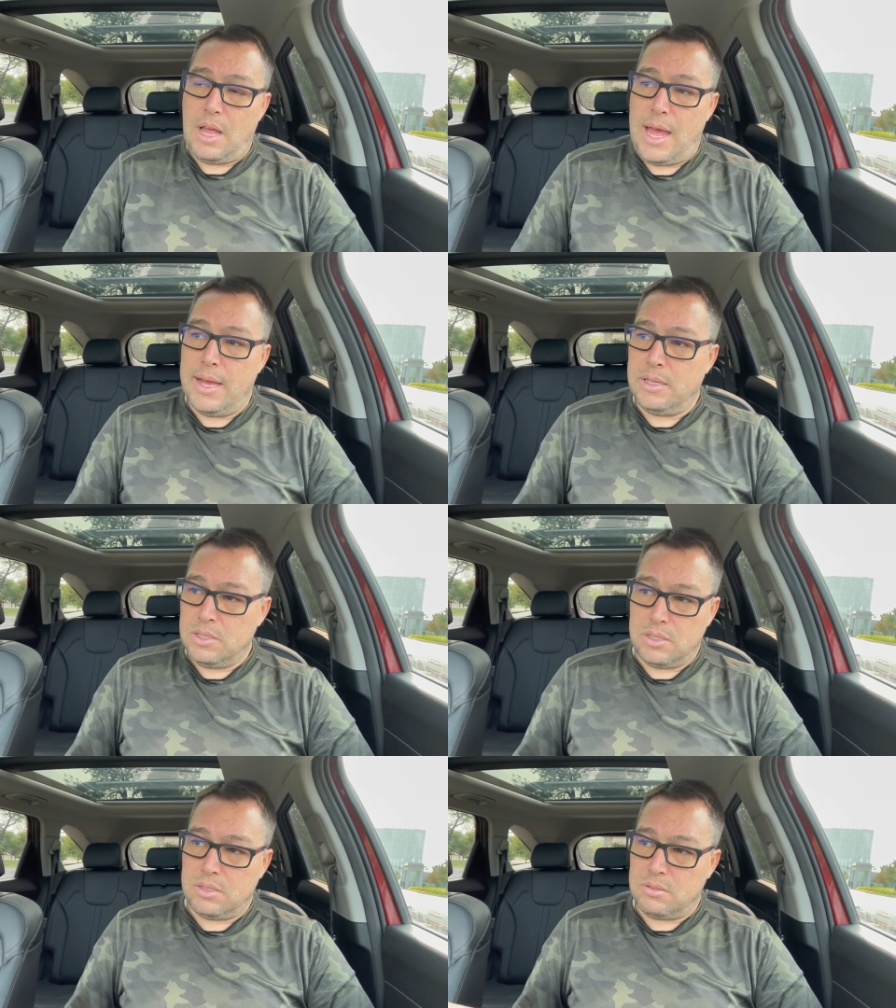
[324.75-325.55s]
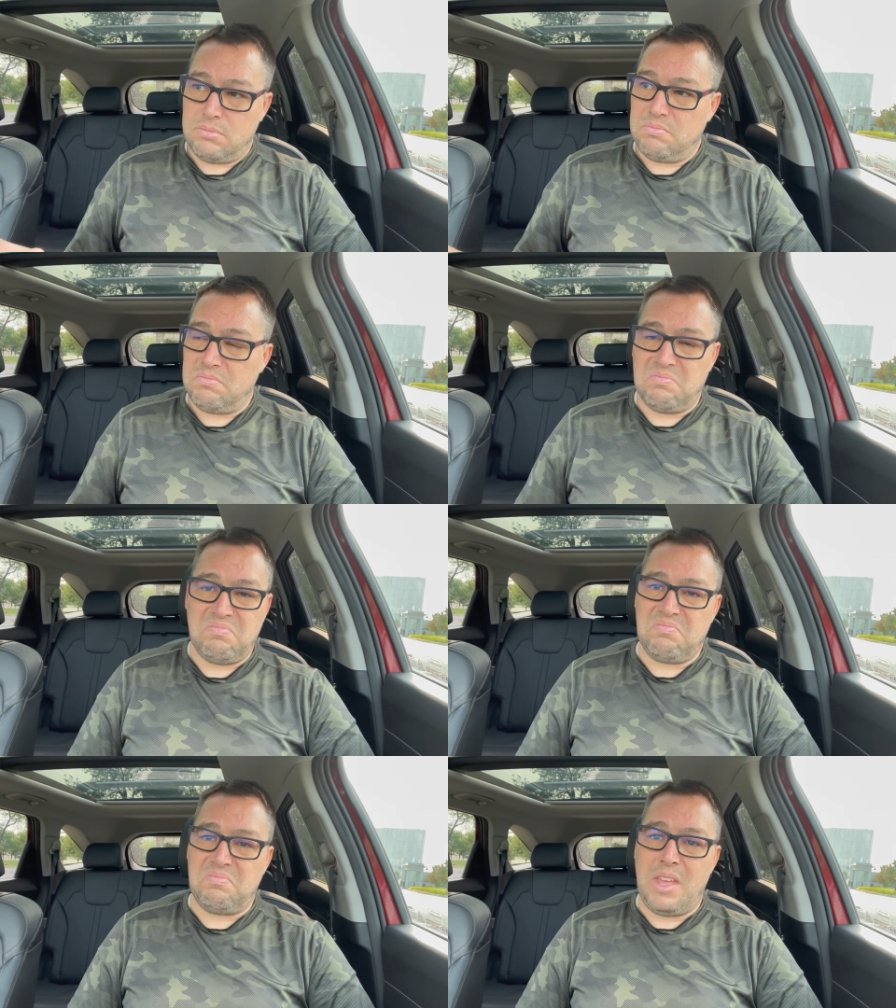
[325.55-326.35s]
as
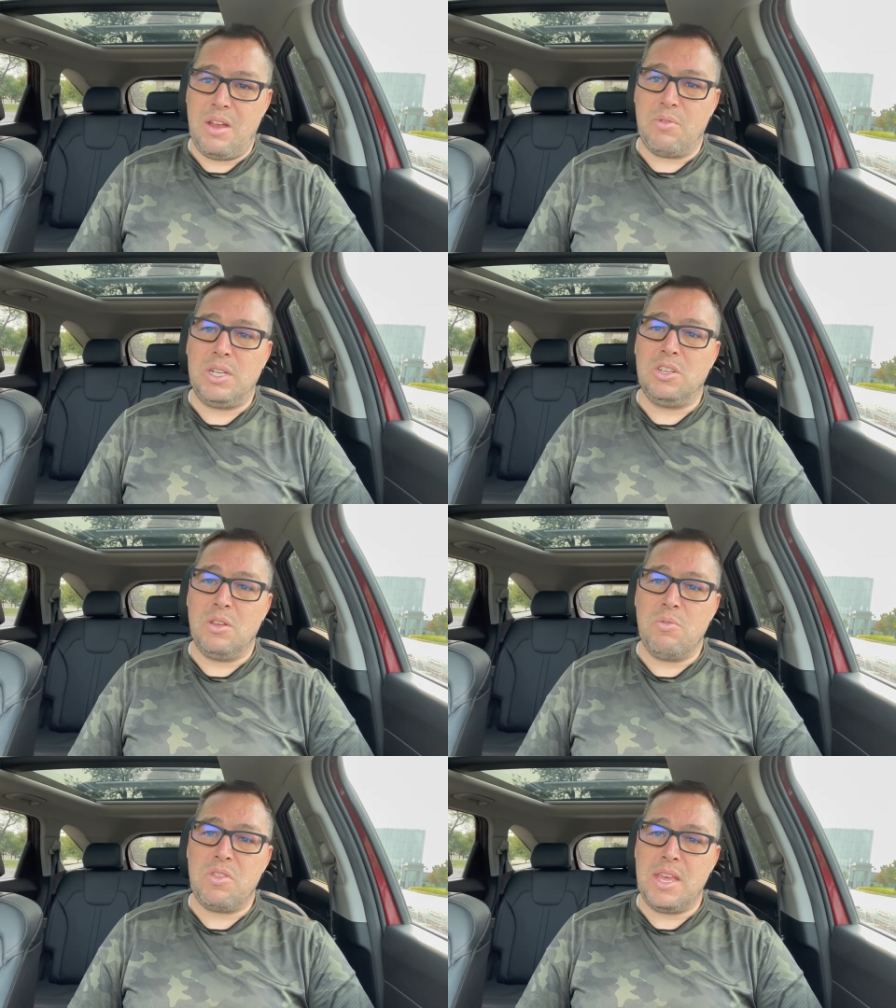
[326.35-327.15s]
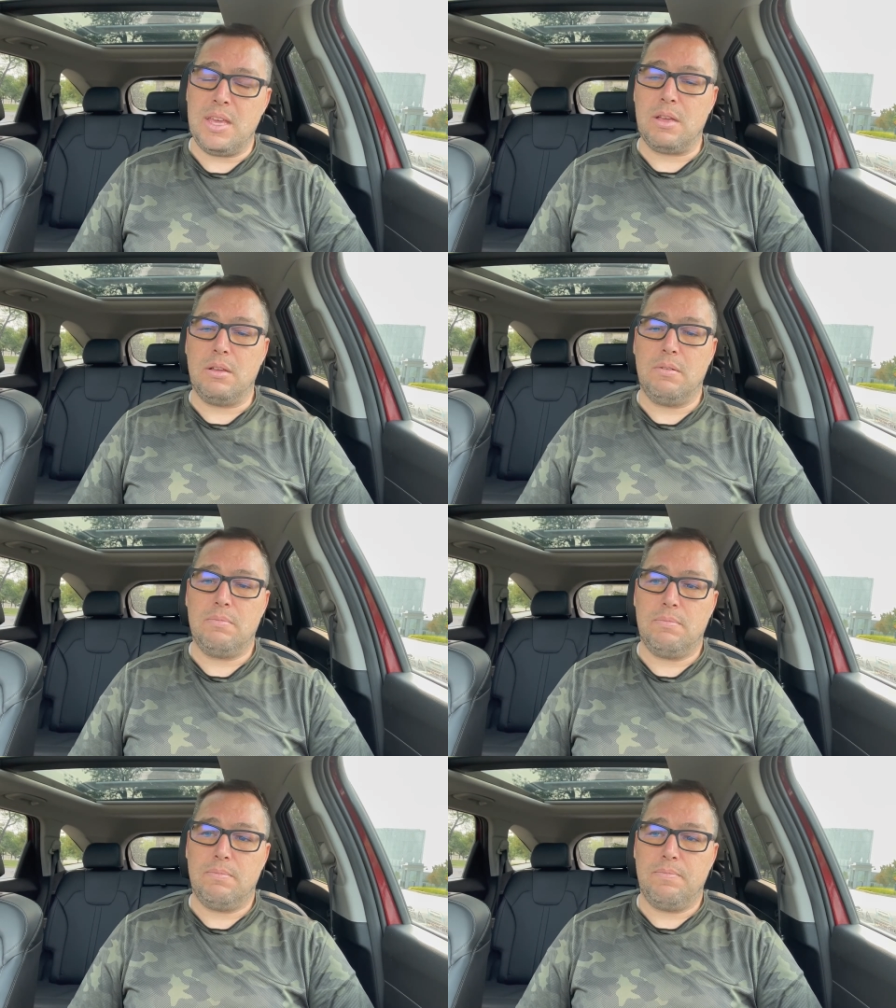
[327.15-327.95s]
they originally were thinking.
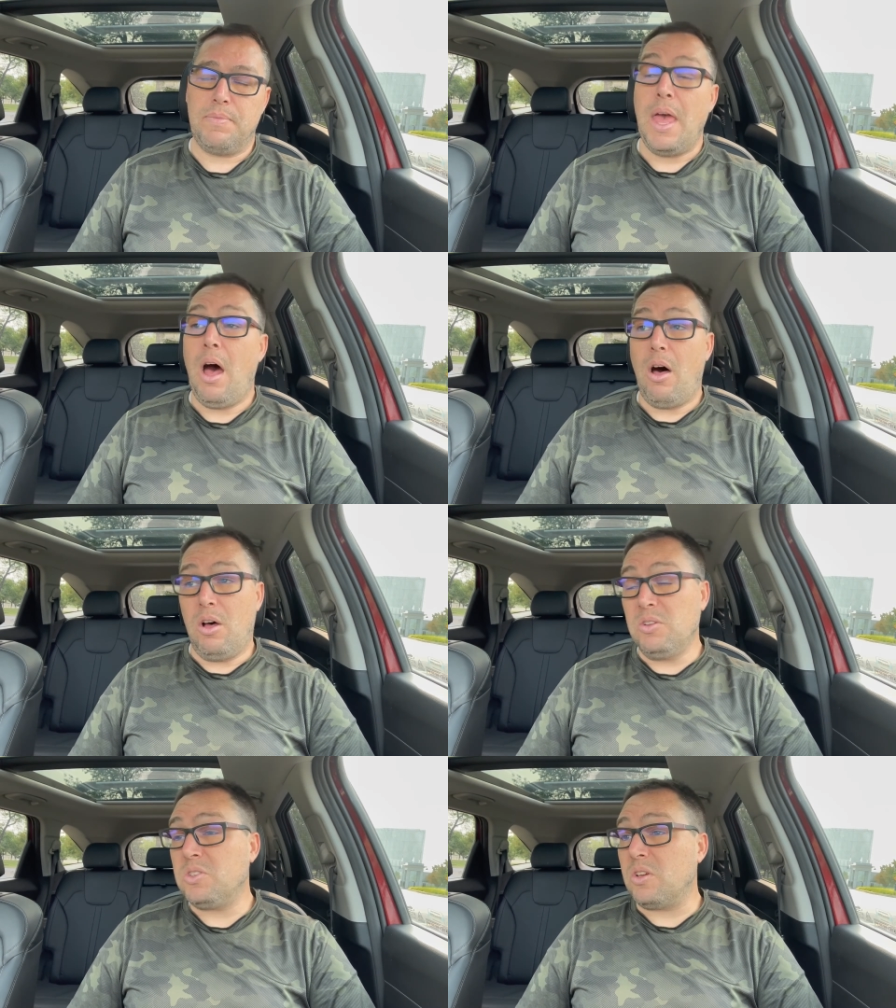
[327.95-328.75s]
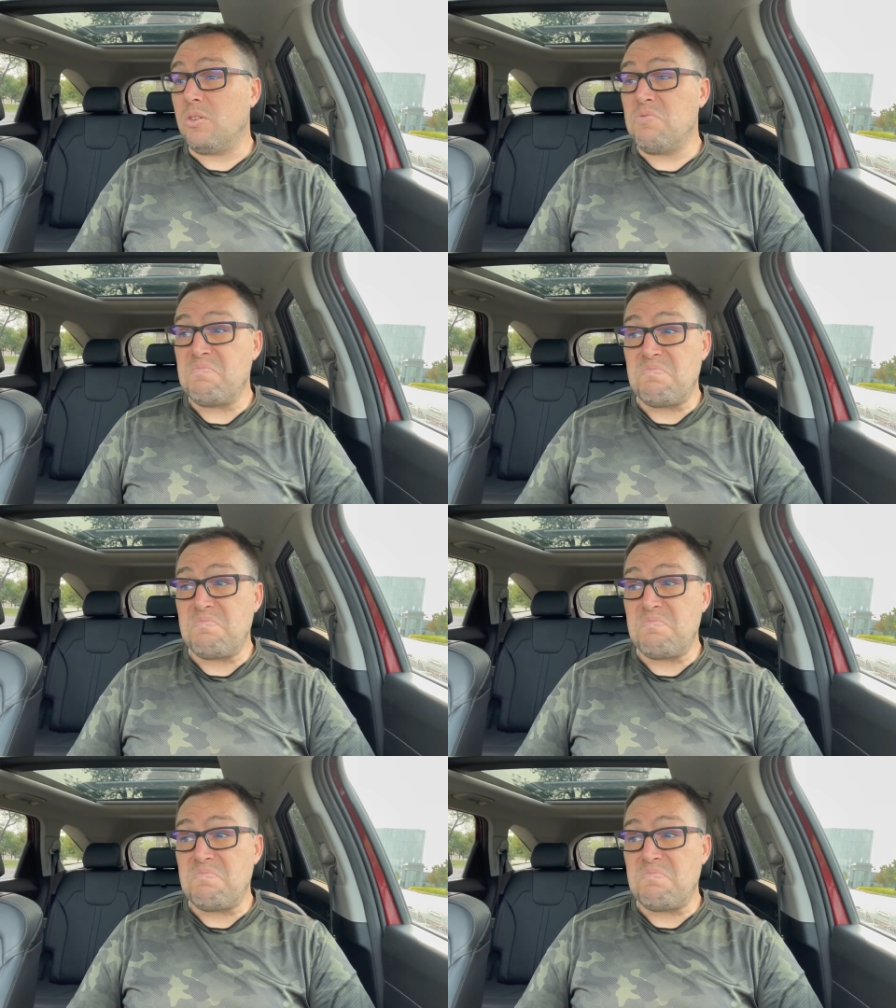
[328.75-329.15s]
Also,